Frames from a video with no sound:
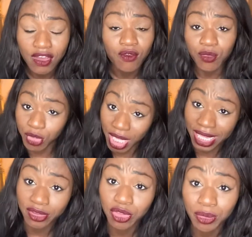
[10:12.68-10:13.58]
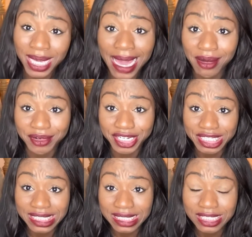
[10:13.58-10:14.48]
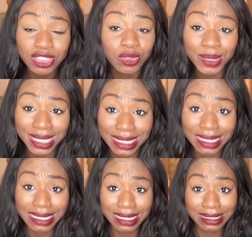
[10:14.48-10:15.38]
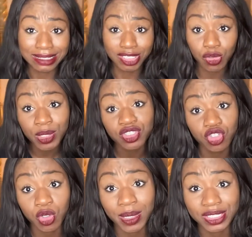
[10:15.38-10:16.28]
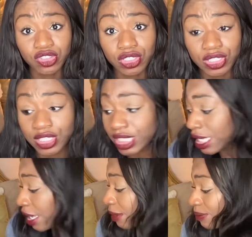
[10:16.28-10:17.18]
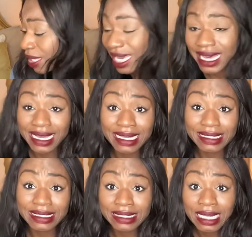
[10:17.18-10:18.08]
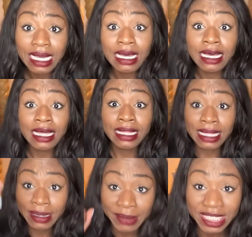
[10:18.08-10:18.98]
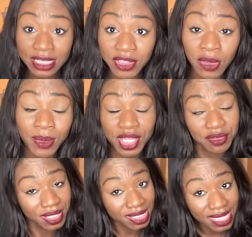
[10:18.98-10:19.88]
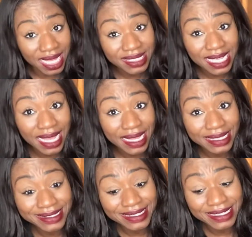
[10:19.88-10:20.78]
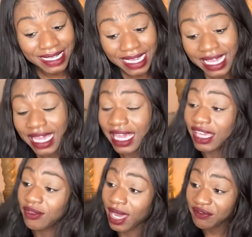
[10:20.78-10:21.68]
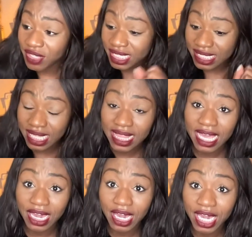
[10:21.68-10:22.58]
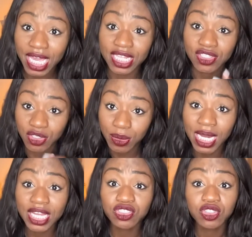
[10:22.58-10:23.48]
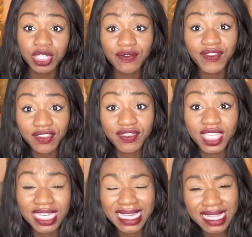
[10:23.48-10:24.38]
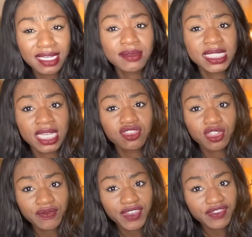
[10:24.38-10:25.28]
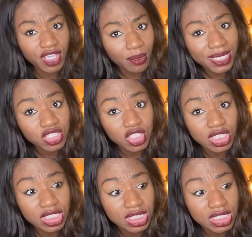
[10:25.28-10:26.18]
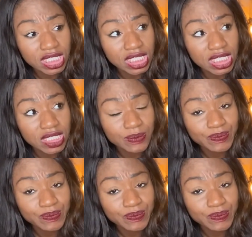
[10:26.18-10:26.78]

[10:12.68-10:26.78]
for like 3 hours doing 200 questions, because let me tell you, when you get to that test and you have to sit there and do 150, I think it was 150 questions.